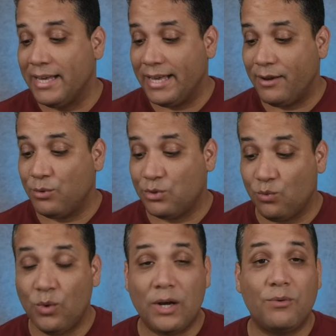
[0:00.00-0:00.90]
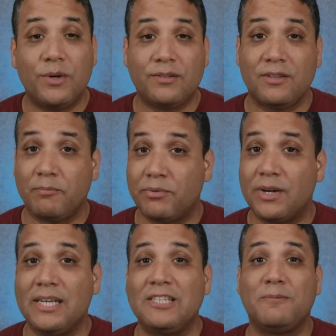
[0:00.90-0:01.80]
It was well worth the
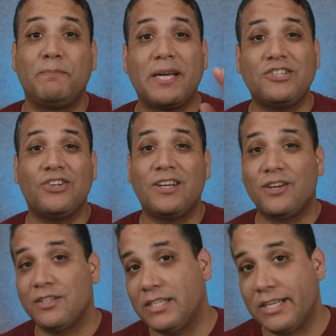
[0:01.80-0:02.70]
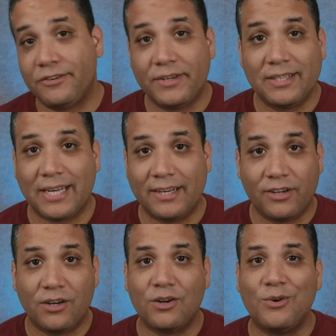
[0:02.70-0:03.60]
price, especially considering that
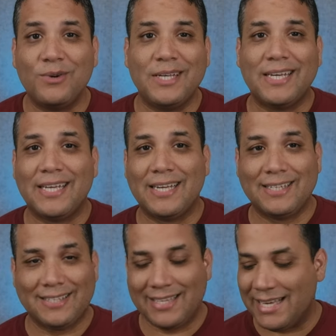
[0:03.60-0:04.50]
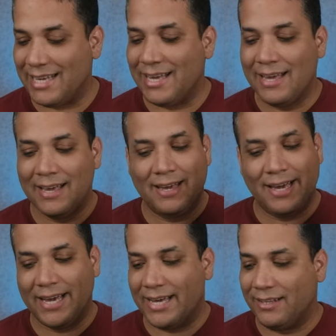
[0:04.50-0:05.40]
not only can I see
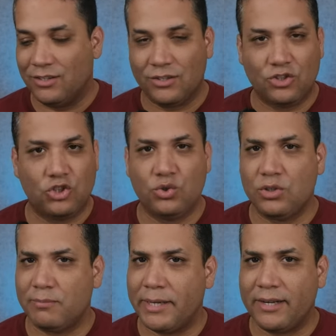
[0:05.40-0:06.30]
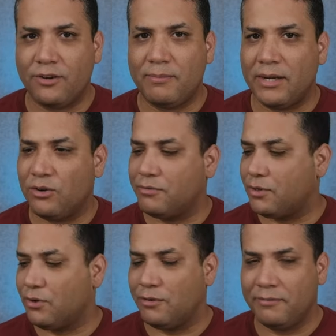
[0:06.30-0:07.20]
and just shoot better my
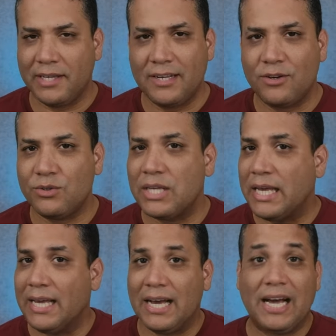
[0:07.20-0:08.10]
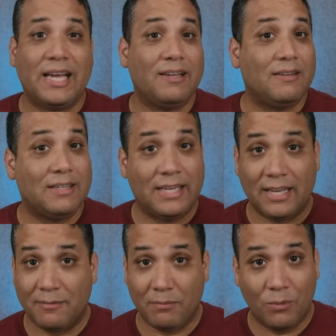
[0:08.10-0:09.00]
overall videos, I
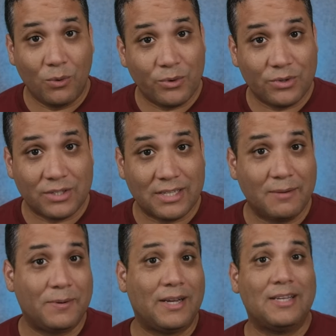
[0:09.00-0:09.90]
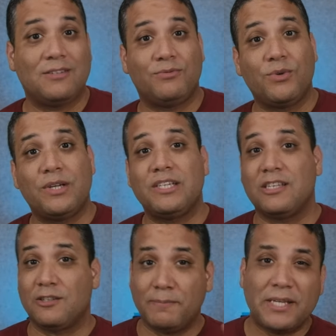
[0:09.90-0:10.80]
get more stabilized footage, and
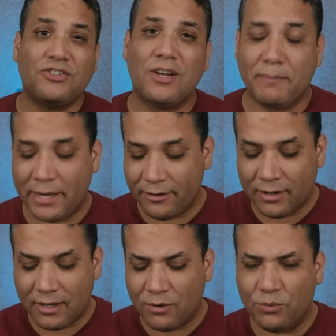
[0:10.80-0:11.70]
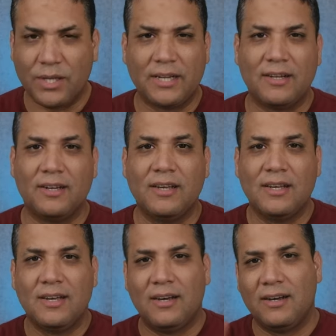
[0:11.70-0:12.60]
especially pairing it with an
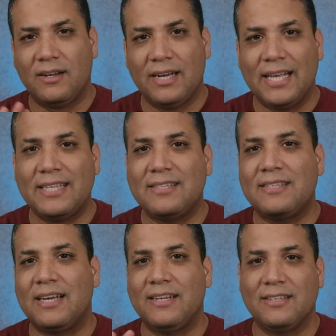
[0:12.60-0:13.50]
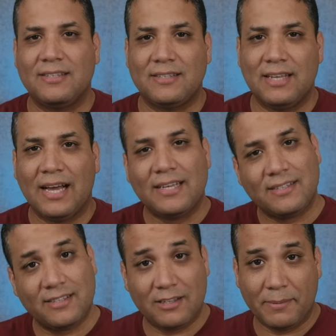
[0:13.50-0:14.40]
lens that has
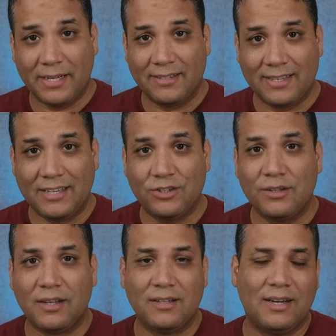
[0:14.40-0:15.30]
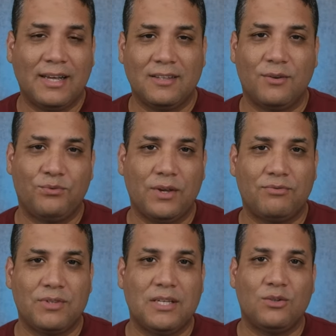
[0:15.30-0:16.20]
the stabilization, that like the
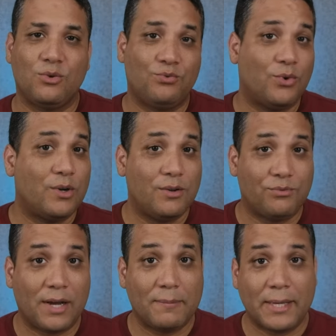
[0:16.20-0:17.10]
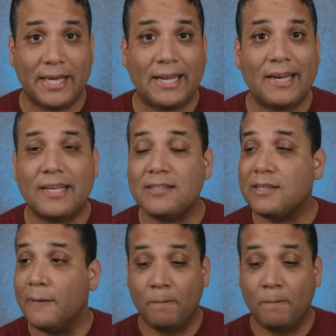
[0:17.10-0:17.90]
15 to 45 kit lens.